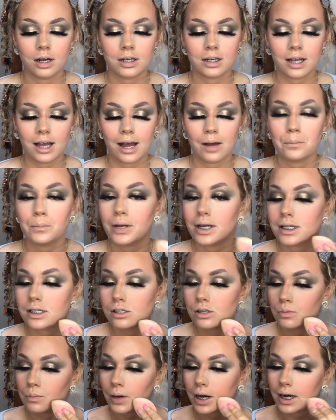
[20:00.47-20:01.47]
get bits of
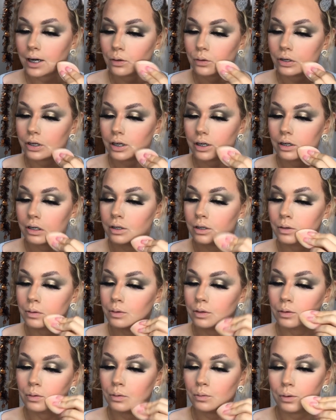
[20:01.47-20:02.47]
powder
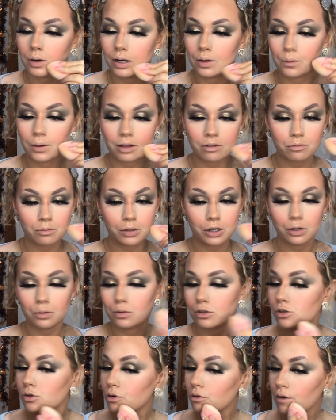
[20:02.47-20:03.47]
while I wait for my new one to
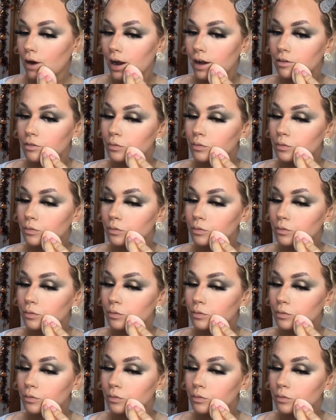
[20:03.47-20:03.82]
arrive.